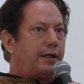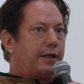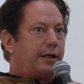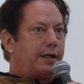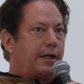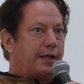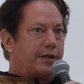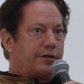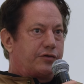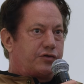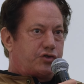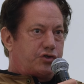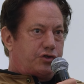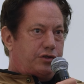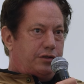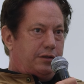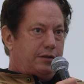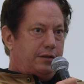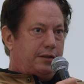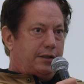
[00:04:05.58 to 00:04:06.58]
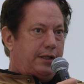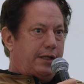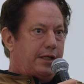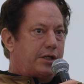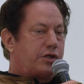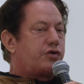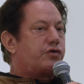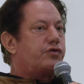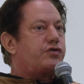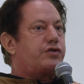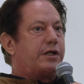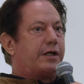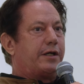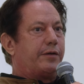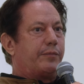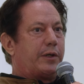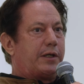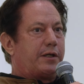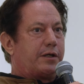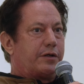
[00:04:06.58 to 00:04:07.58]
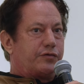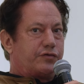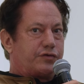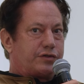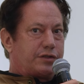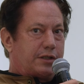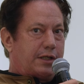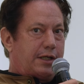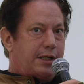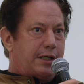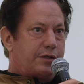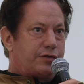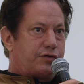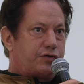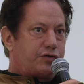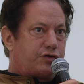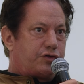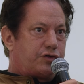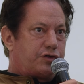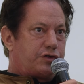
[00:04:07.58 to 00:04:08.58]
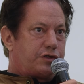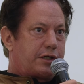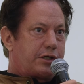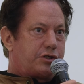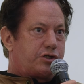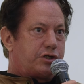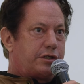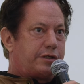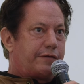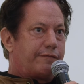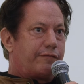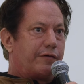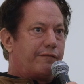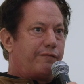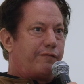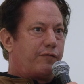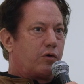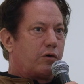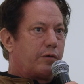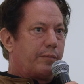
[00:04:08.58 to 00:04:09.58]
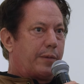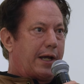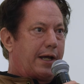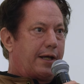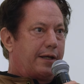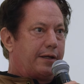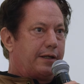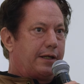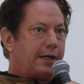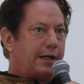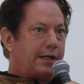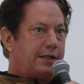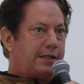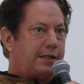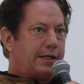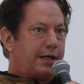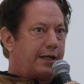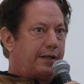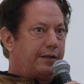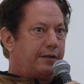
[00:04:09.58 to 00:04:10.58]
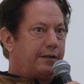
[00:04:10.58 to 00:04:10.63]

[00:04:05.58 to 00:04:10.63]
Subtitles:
And it's interesting because it's such a different format, and yet